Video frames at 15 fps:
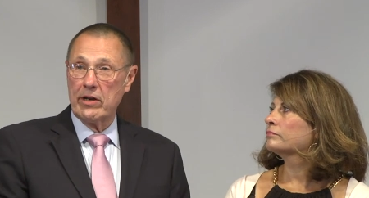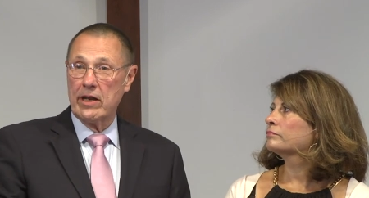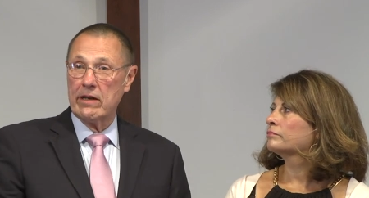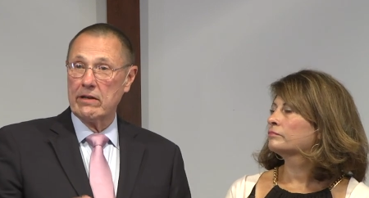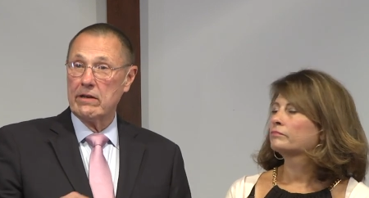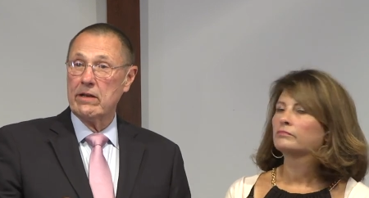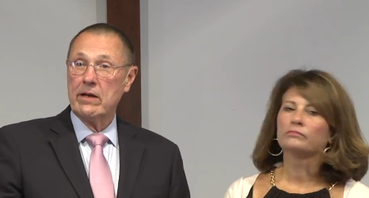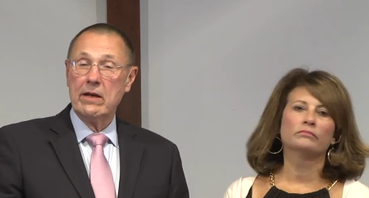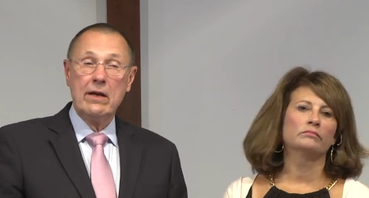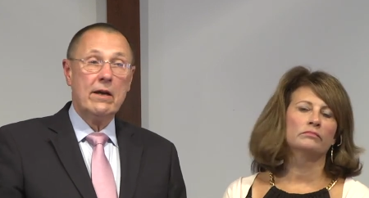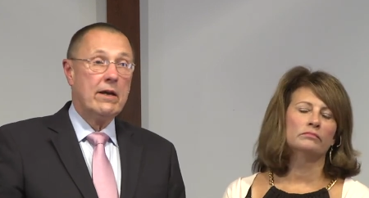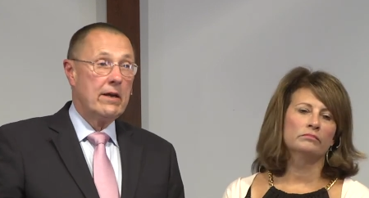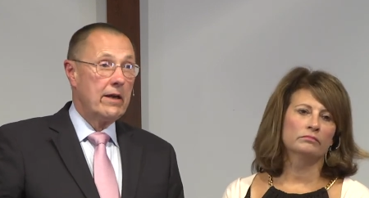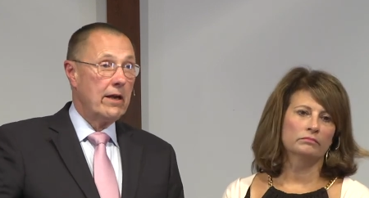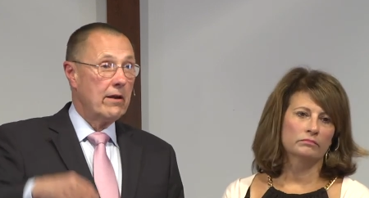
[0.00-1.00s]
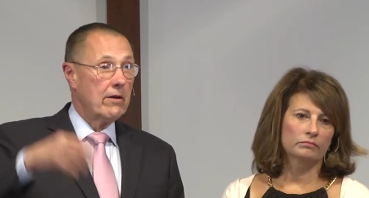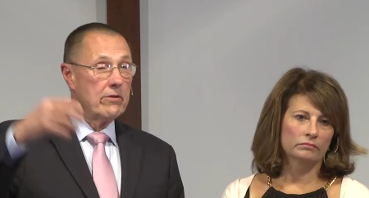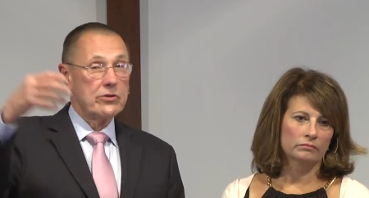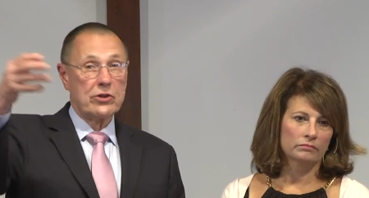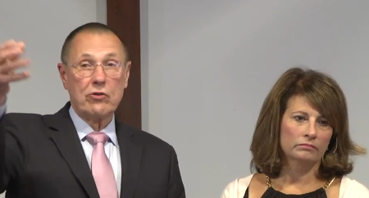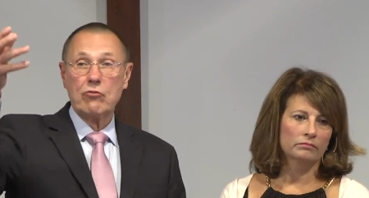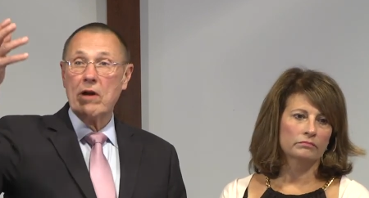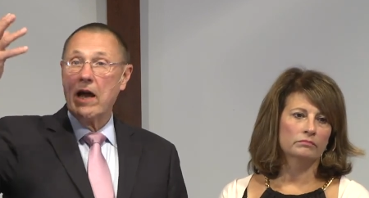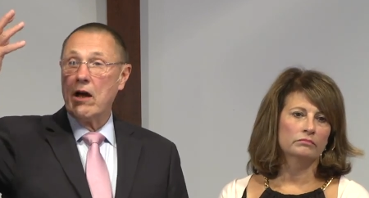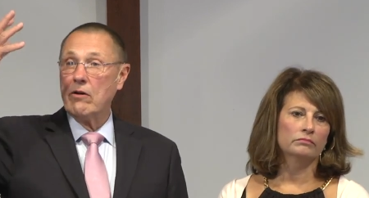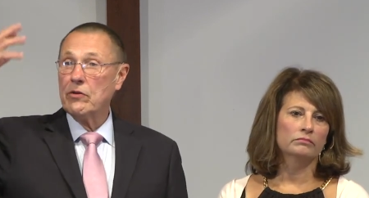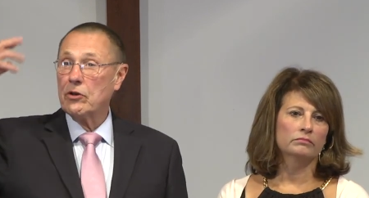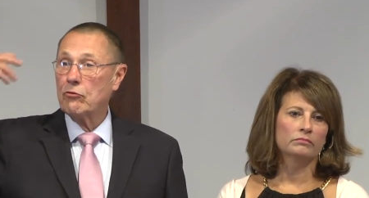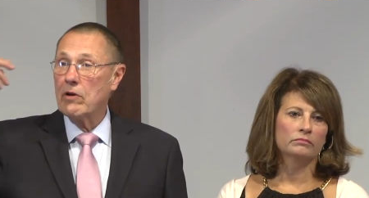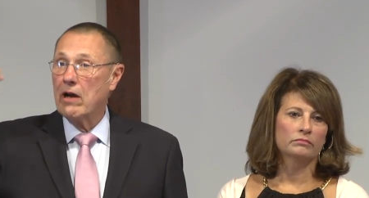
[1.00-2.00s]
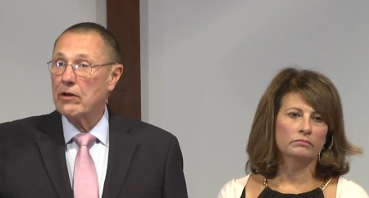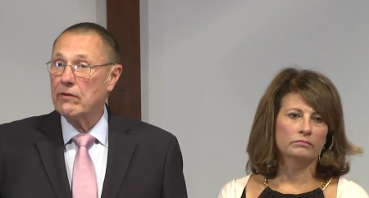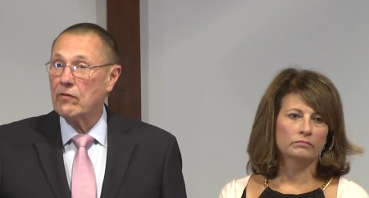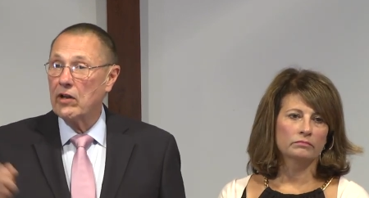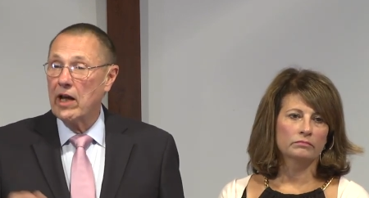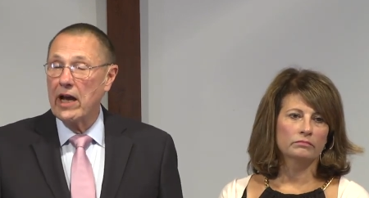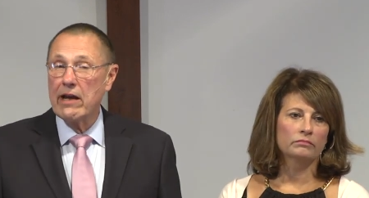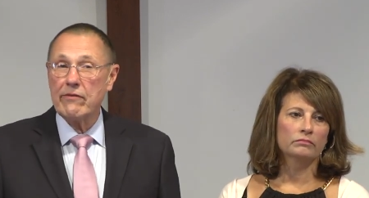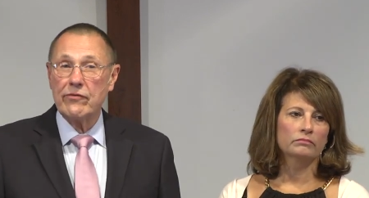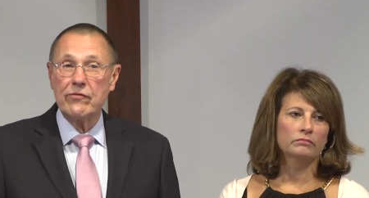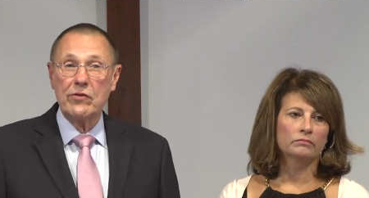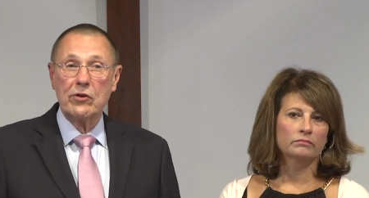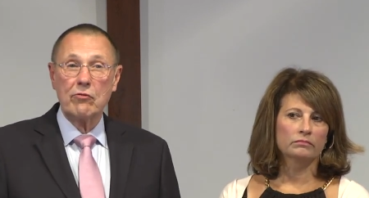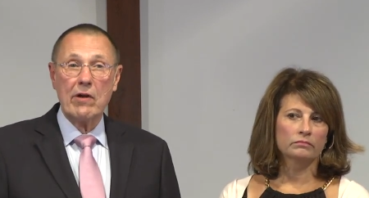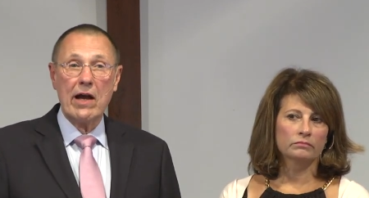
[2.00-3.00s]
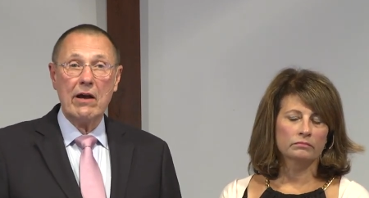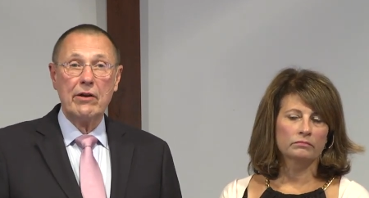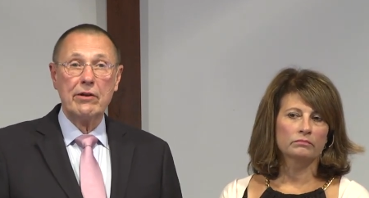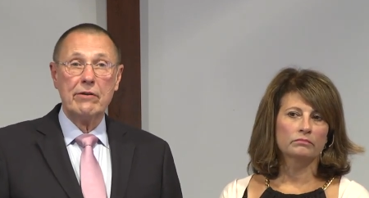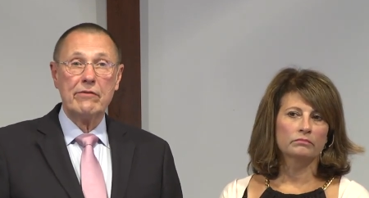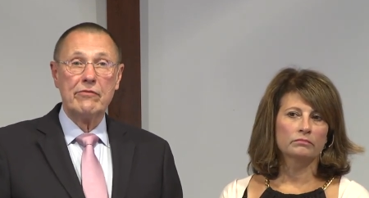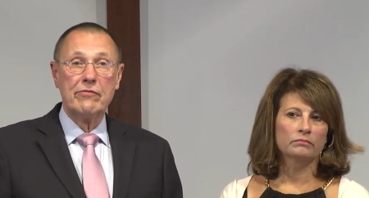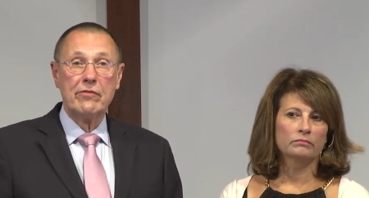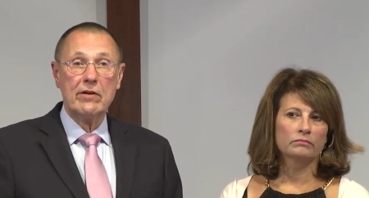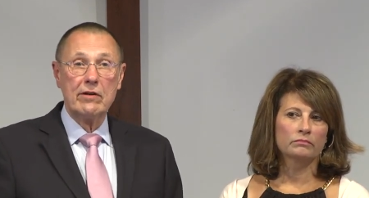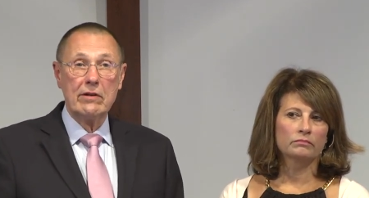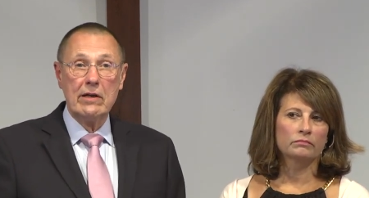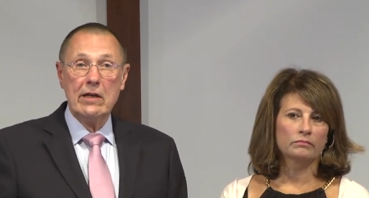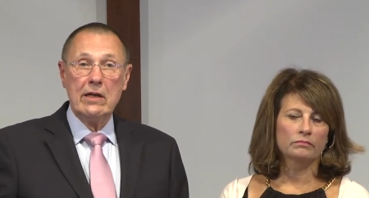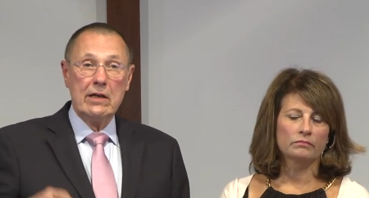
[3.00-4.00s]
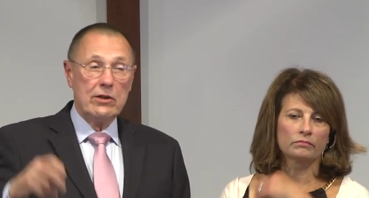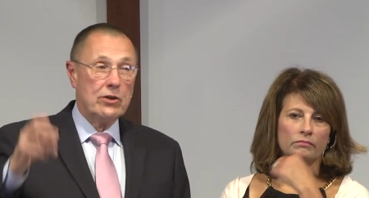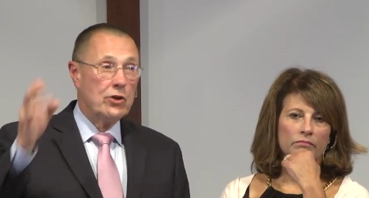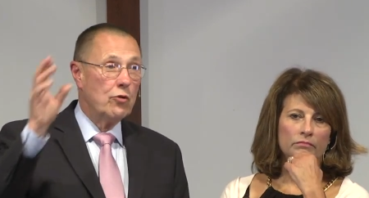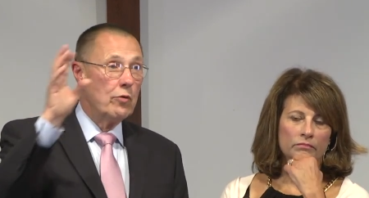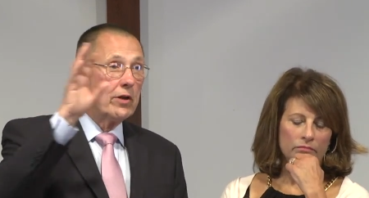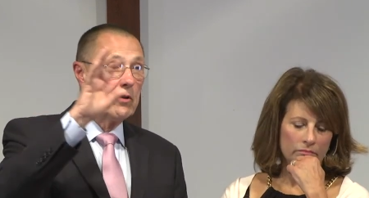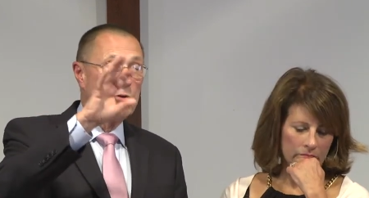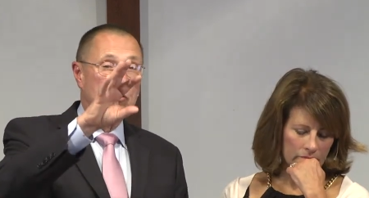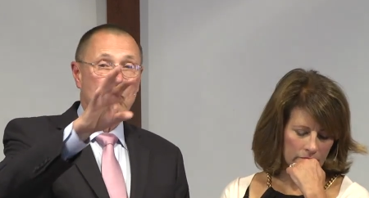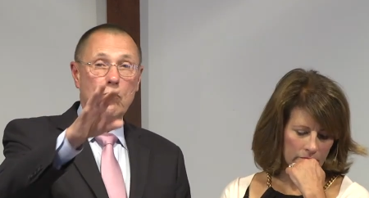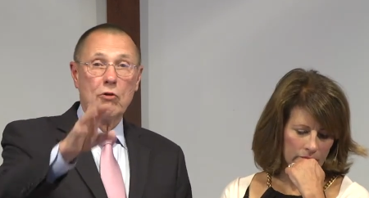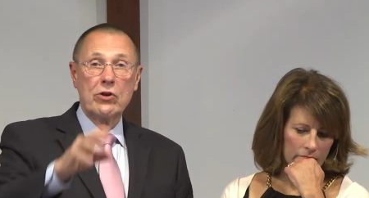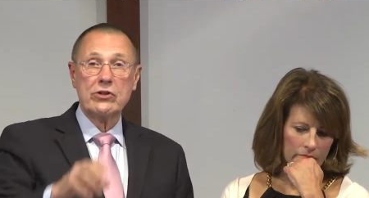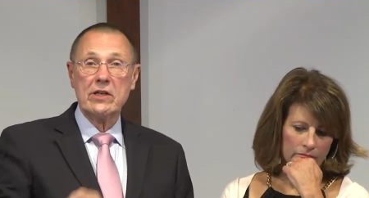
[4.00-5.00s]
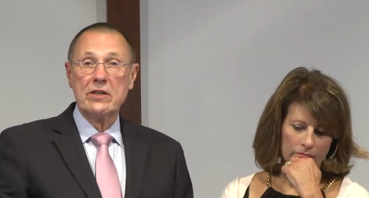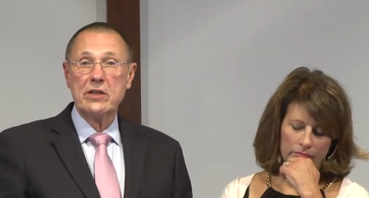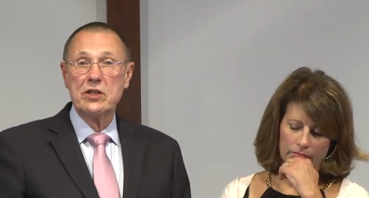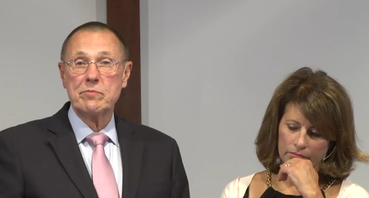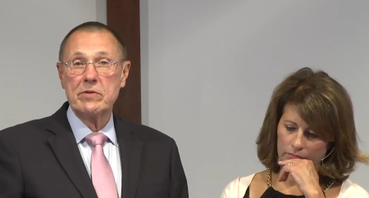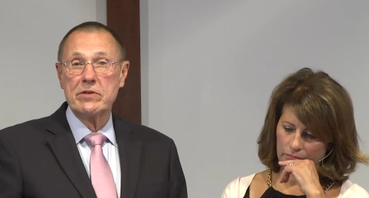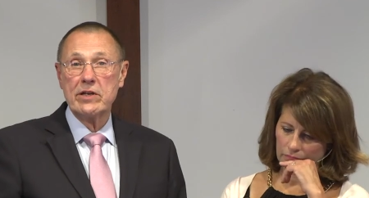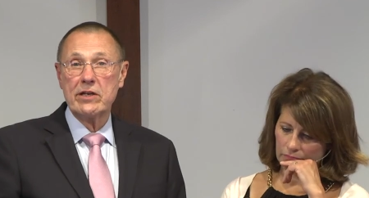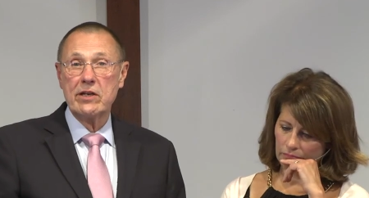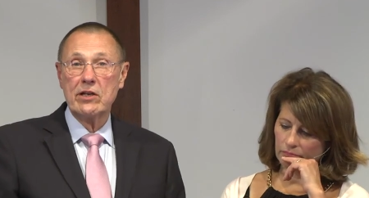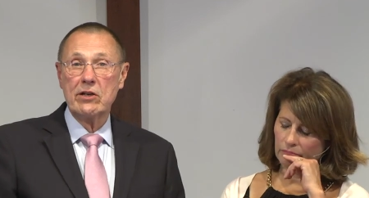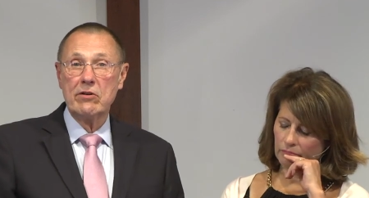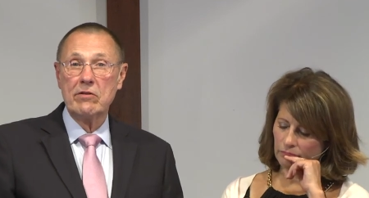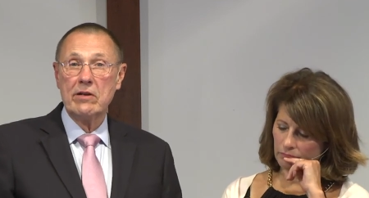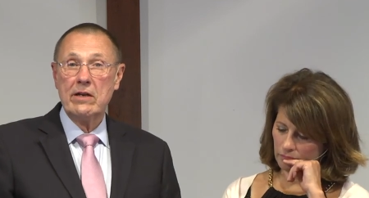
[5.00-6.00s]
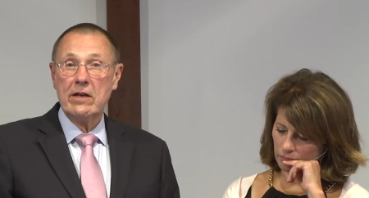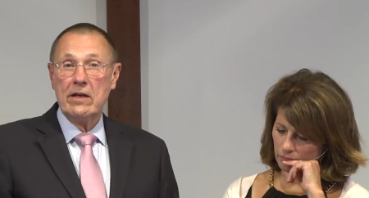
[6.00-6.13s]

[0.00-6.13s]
Speaker 1: and here is a crown, the crown of life, a crown of uh, doing good works on this particular